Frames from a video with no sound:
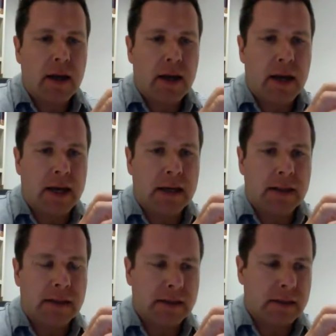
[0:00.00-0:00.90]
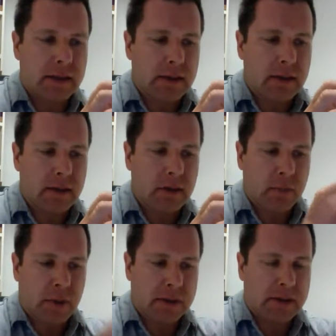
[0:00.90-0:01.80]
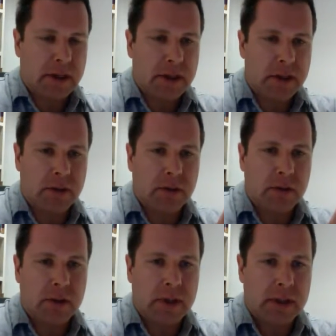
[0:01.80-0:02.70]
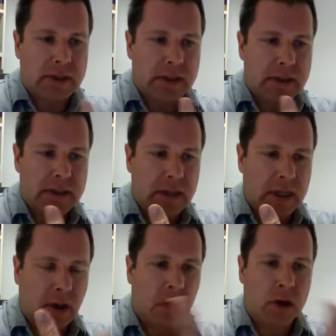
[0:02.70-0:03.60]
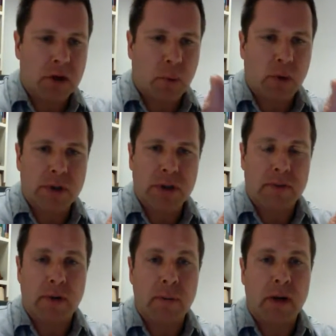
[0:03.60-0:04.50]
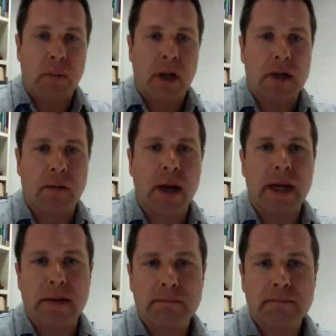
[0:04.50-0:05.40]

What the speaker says: and your muscle tissue is a large portion of your metabolic rate.